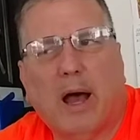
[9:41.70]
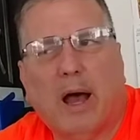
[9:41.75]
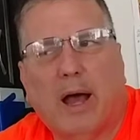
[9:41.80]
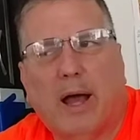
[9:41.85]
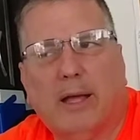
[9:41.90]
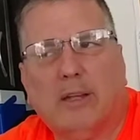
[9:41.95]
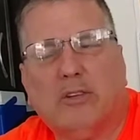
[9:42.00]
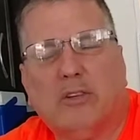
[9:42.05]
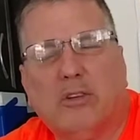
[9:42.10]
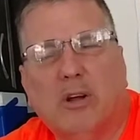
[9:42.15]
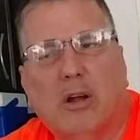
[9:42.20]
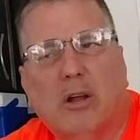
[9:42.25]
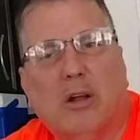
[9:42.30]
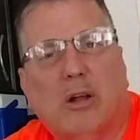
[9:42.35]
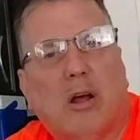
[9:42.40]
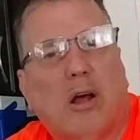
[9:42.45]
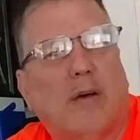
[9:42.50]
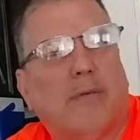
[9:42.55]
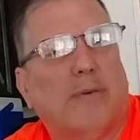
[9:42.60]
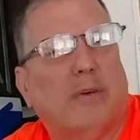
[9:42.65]
I started
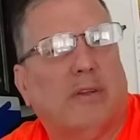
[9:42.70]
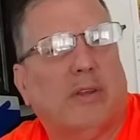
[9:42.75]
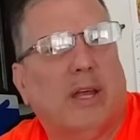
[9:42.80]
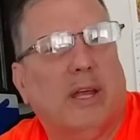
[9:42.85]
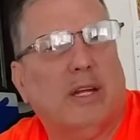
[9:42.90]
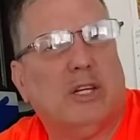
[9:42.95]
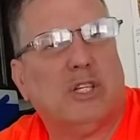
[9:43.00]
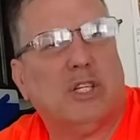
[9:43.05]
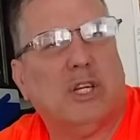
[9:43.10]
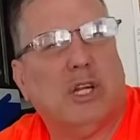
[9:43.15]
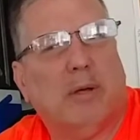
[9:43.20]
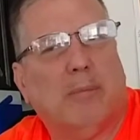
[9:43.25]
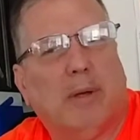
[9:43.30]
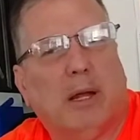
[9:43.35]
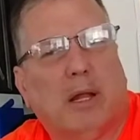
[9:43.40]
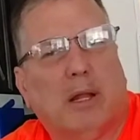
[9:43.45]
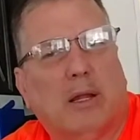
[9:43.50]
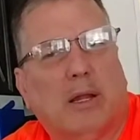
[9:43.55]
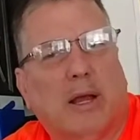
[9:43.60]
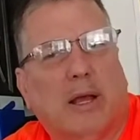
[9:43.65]
off with
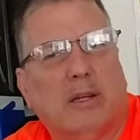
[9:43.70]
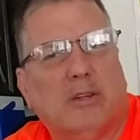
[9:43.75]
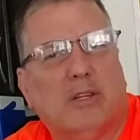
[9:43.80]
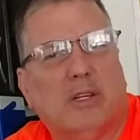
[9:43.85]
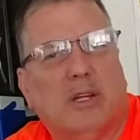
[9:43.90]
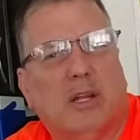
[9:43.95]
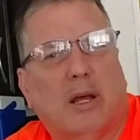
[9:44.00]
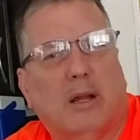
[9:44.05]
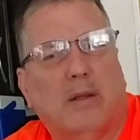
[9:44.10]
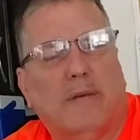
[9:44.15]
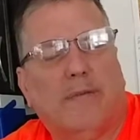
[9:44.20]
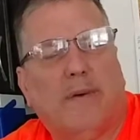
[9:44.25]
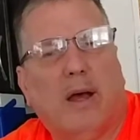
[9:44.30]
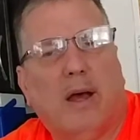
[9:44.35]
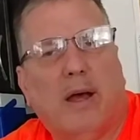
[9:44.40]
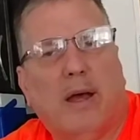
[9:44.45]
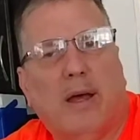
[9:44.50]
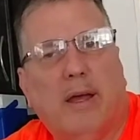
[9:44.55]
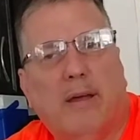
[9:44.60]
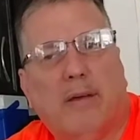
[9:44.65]
HTML in
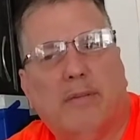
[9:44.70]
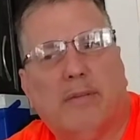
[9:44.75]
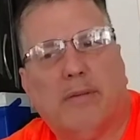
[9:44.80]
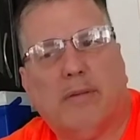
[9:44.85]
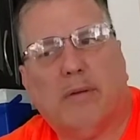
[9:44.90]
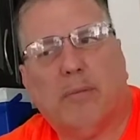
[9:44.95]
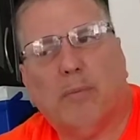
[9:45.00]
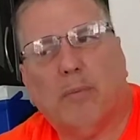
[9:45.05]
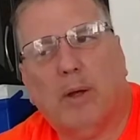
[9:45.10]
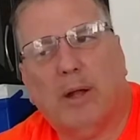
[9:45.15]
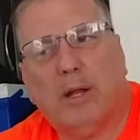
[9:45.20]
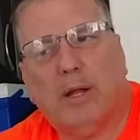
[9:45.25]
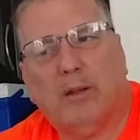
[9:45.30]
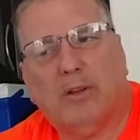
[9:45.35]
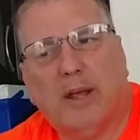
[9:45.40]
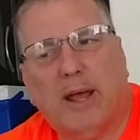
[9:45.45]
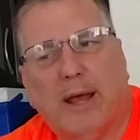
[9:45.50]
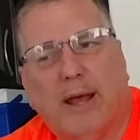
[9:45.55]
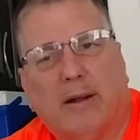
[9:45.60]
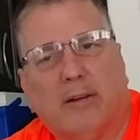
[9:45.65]
1995, went
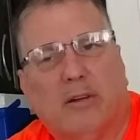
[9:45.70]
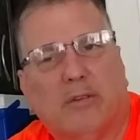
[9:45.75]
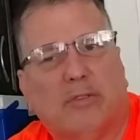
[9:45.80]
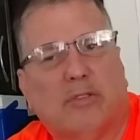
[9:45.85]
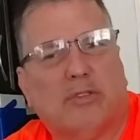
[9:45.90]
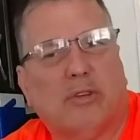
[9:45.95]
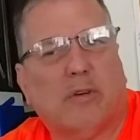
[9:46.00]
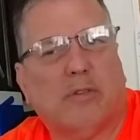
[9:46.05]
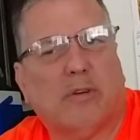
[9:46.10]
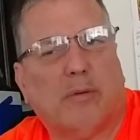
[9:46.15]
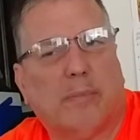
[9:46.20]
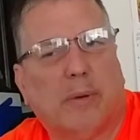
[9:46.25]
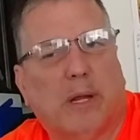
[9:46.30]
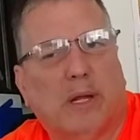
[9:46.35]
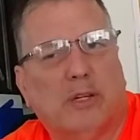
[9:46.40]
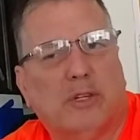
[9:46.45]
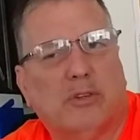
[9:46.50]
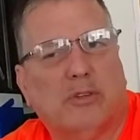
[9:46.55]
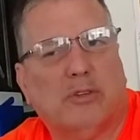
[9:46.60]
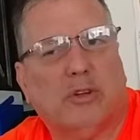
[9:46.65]
into active server
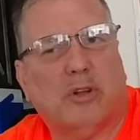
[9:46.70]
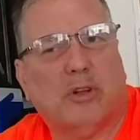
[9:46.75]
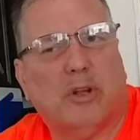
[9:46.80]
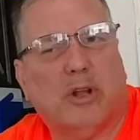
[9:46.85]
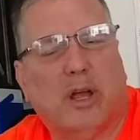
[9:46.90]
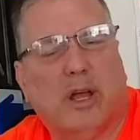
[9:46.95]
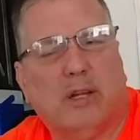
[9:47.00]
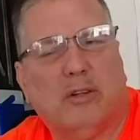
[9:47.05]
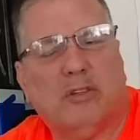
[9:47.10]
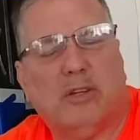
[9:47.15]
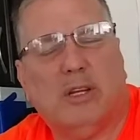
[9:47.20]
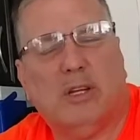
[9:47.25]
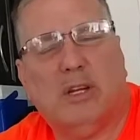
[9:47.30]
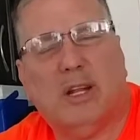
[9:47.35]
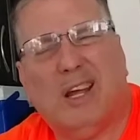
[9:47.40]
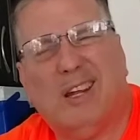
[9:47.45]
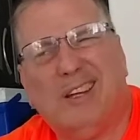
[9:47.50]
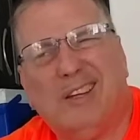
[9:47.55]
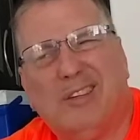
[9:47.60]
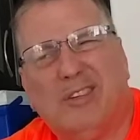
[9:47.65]
pages in
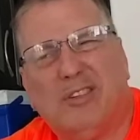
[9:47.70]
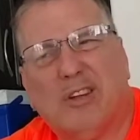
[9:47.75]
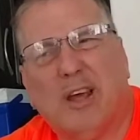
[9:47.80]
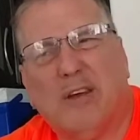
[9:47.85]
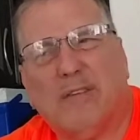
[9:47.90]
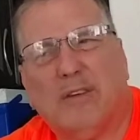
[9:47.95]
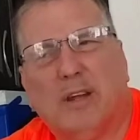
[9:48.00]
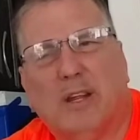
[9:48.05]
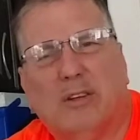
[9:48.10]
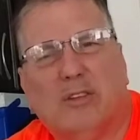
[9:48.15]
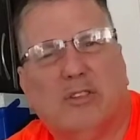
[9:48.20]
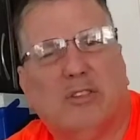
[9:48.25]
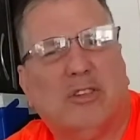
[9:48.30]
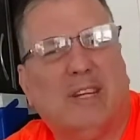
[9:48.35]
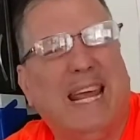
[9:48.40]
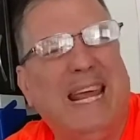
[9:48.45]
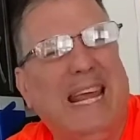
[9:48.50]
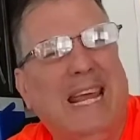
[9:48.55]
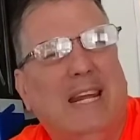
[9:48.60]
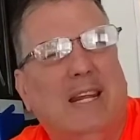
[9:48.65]
1997, and
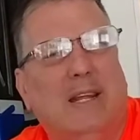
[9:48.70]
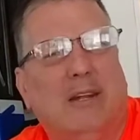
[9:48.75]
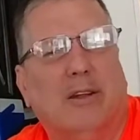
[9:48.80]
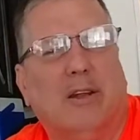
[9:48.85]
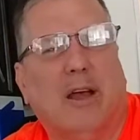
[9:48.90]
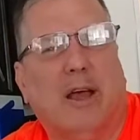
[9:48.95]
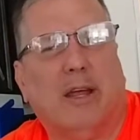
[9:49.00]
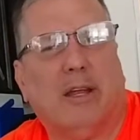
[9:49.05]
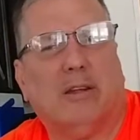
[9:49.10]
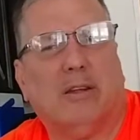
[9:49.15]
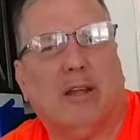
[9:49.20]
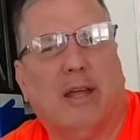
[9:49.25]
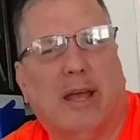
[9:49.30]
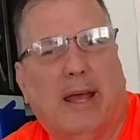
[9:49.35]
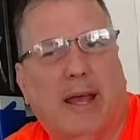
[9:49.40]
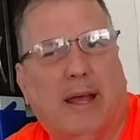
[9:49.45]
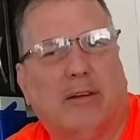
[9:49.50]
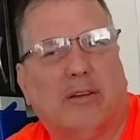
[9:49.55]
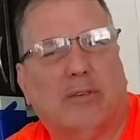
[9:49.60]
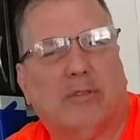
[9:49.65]
stayed in
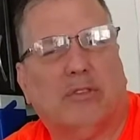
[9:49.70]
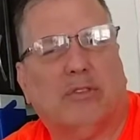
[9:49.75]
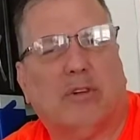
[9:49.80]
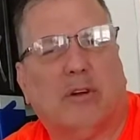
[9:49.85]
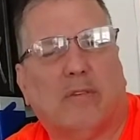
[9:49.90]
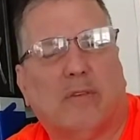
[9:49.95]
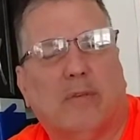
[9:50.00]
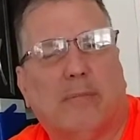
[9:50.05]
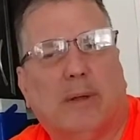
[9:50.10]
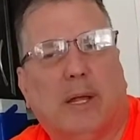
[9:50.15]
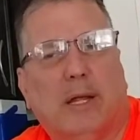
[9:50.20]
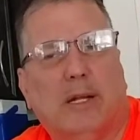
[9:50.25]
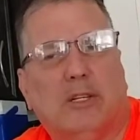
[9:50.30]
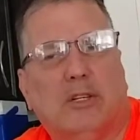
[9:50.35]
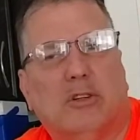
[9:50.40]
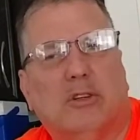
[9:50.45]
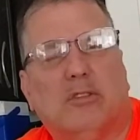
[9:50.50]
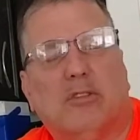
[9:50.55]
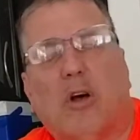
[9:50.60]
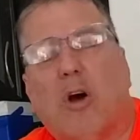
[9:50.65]
active server
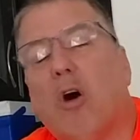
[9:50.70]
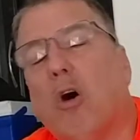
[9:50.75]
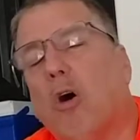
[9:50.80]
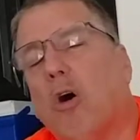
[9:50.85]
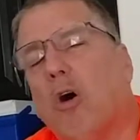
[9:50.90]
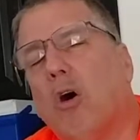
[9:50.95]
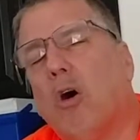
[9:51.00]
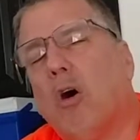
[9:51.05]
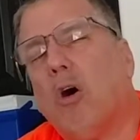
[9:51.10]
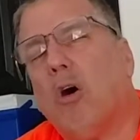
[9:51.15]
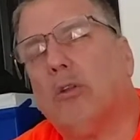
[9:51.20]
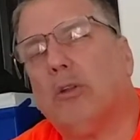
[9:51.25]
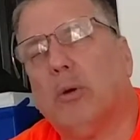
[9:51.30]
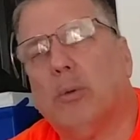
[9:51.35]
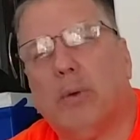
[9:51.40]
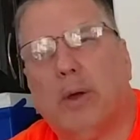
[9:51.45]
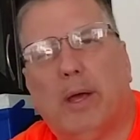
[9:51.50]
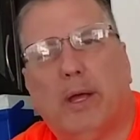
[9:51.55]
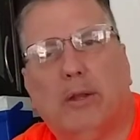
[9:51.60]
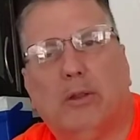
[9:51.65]
pages all
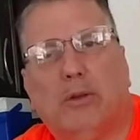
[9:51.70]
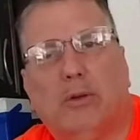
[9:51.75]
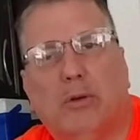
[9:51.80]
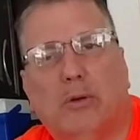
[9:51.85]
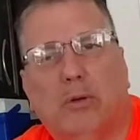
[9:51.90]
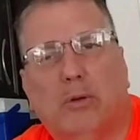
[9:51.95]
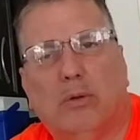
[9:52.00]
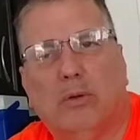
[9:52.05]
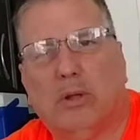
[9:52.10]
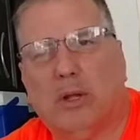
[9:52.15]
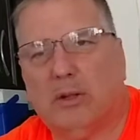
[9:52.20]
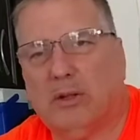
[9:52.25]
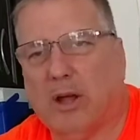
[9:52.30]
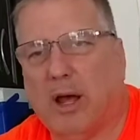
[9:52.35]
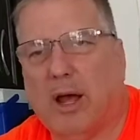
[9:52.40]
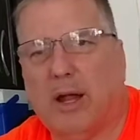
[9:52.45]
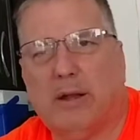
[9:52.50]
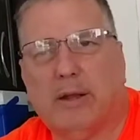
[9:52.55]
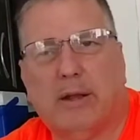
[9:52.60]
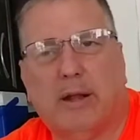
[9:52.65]
the way through the
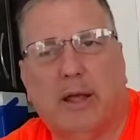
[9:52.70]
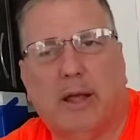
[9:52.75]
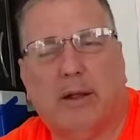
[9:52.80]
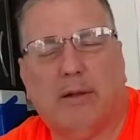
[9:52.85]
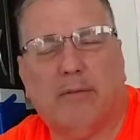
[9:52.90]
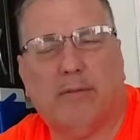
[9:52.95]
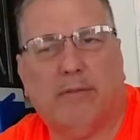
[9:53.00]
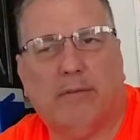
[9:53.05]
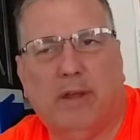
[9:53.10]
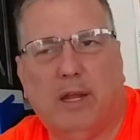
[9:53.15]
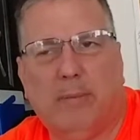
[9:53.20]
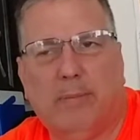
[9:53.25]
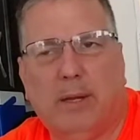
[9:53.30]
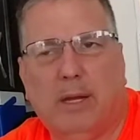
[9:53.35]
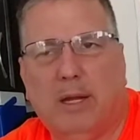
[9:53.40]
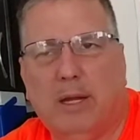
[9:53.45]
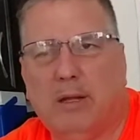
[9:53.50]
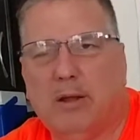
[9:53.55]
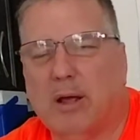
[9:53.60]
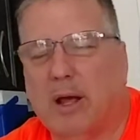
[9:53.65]
.NET,
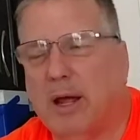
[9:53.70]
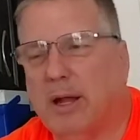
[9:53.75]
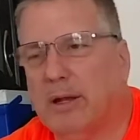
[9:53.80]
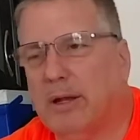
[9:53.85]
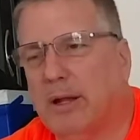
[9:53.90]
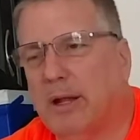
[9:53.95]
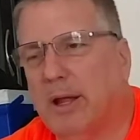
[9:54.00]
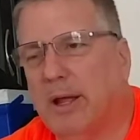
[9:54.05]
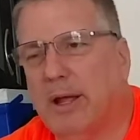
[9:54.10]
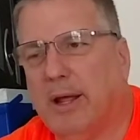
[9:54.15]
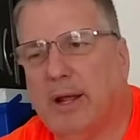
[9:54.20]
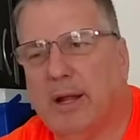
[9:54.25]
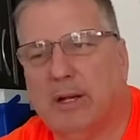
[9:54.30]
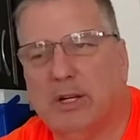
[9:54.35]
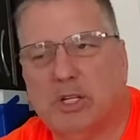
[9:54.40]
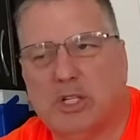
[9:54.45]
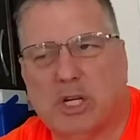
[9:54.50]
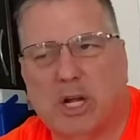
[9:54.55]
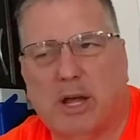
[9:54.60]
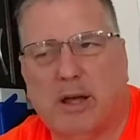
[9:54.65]

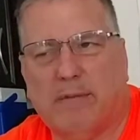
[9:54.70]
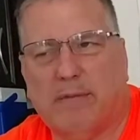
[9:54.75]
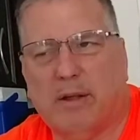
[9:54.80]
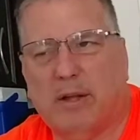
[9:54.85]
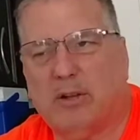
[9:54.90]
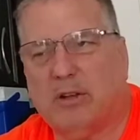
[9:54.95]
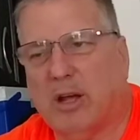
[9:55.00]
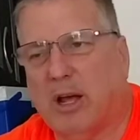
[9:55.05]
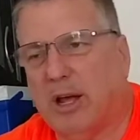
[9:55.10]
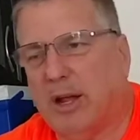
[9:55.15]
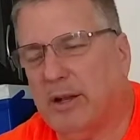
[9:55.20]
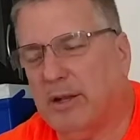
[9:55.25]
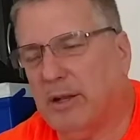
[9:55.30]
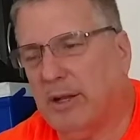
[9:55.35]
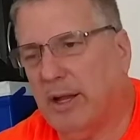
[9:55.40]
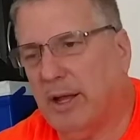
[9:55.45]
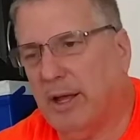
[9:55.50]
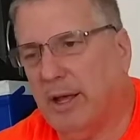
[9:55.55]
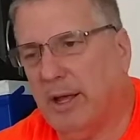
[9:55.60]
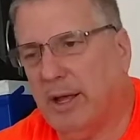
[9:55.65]
VB.NET,
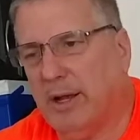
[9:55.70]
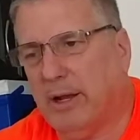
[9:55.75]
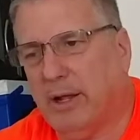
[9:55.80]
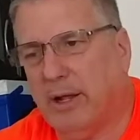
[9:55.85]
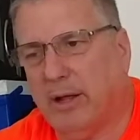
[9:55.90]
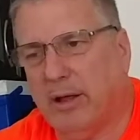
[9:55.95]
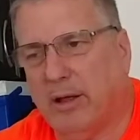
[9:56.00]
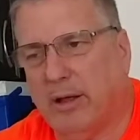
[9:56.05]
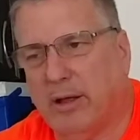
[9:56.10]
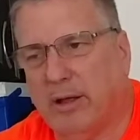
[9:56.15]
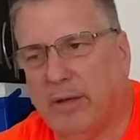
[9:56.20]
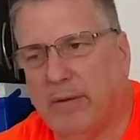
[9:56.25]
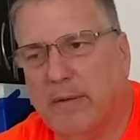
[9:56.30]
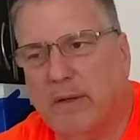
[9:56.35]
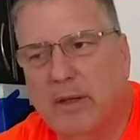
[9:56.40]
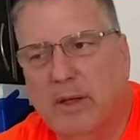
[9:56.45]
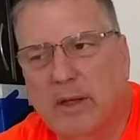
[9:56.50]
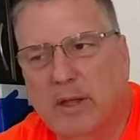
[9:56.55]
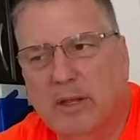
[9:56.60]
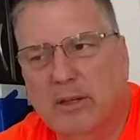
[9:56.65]
Java.NET,
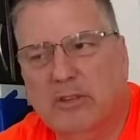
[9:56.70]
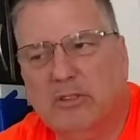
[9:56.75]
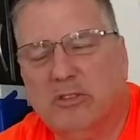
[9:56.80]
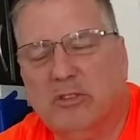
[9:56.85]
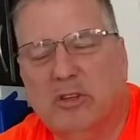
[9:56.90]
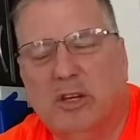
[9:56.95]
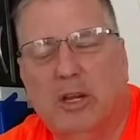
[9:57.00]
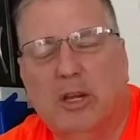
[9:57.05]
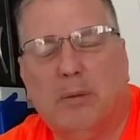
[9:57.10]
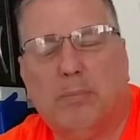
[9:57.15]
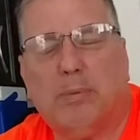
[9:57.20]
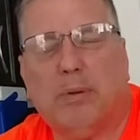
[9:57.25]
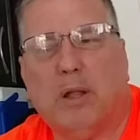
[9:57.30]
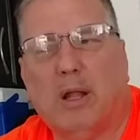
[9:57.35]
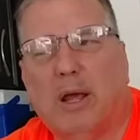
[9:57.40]
C++